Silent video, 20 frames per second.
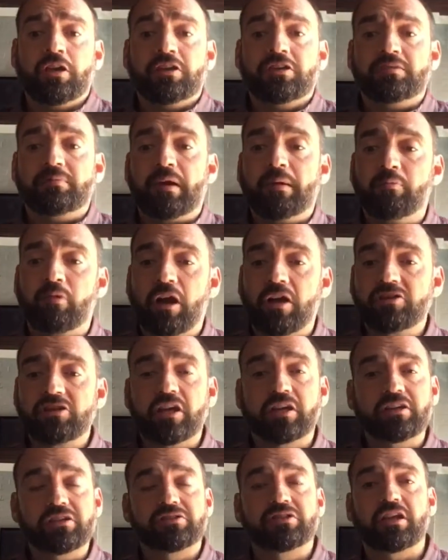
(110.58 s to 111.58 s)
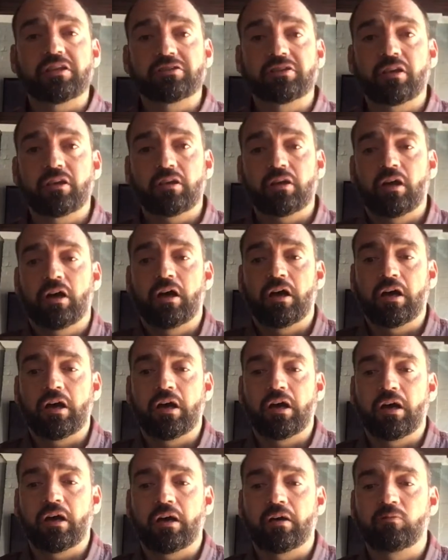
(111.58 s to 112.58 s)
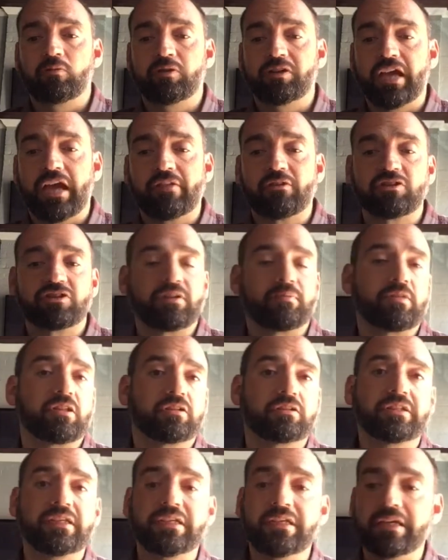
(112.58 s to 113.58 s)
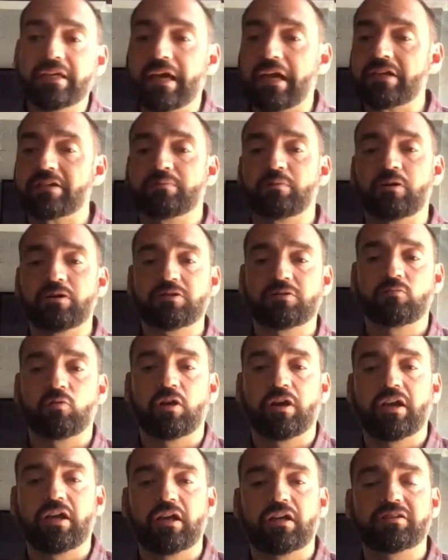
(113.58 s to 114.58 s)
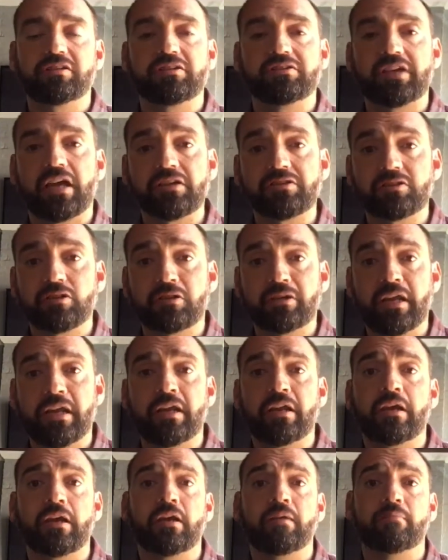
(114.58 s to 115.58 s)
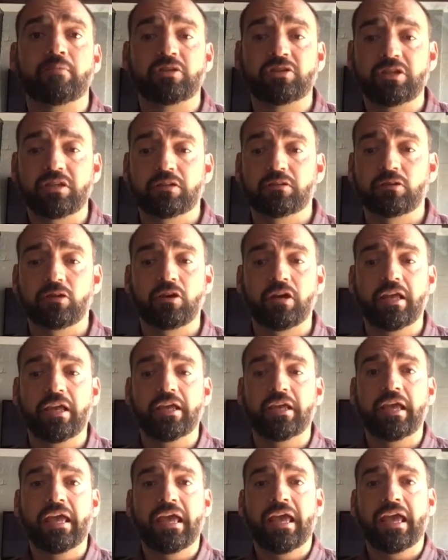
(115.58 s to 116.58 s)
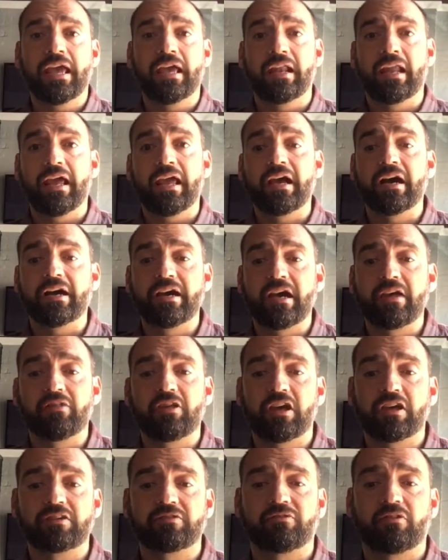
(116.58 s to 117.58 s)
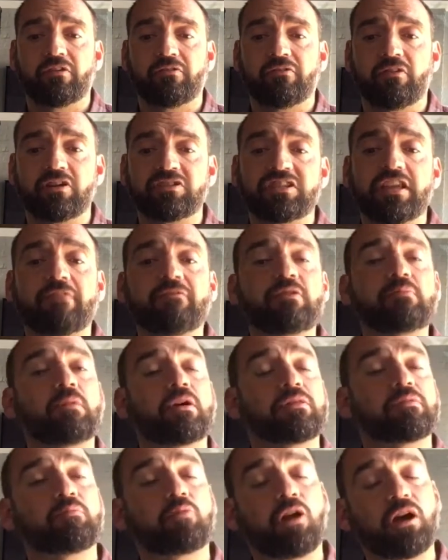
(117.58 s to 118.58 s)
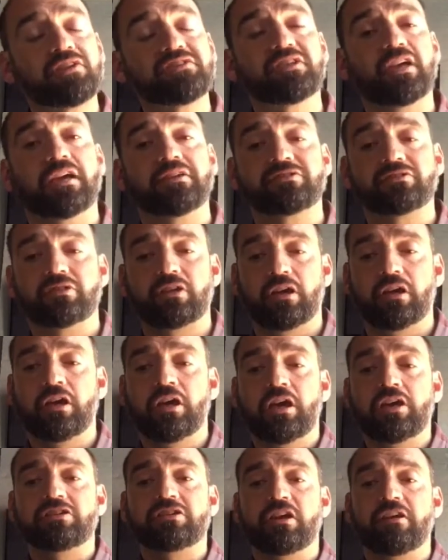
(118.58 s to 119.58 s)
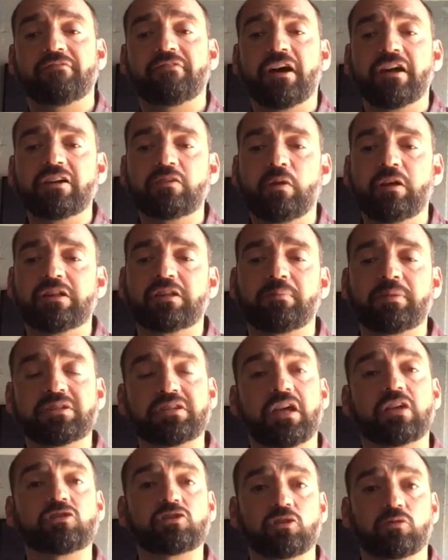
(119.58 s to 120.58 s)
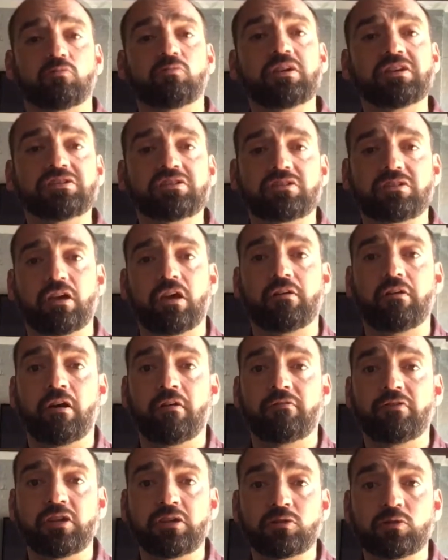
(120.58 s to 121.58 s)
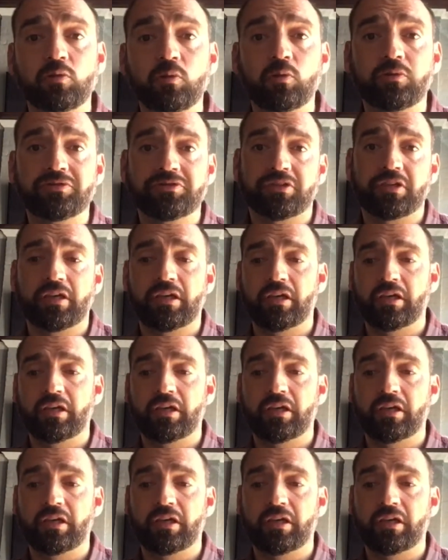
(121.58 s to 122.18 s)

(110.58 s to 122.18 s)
So my project will gather some of the leading experts working on disaster data, machine learning, and AI ethics for a 7-month process to evaluate the potential risks of these tools